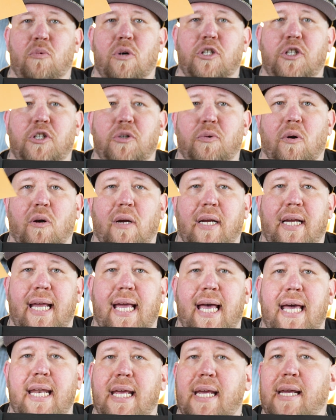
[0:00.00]
what you are
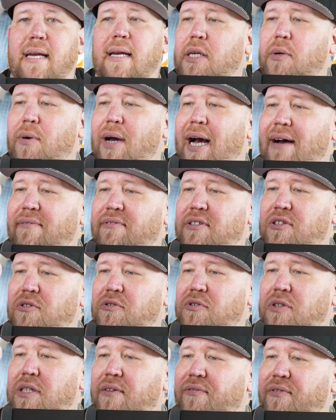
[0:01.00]
getting, you have a
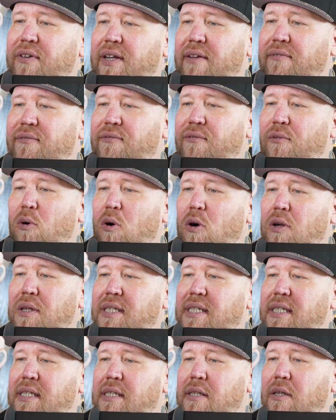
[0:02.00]
certificate for.
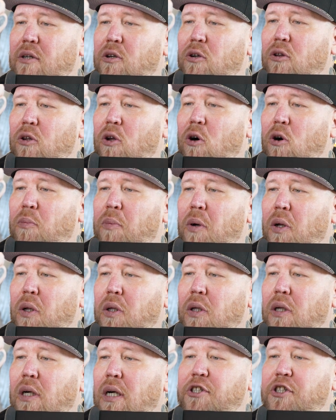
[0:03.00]
This is the
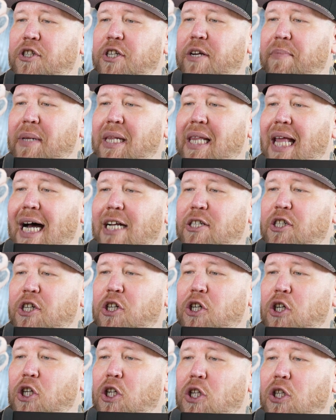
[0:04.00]
Global
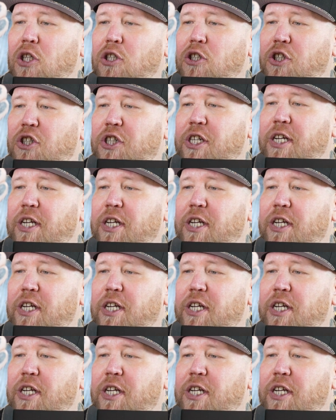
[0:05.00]
Gemological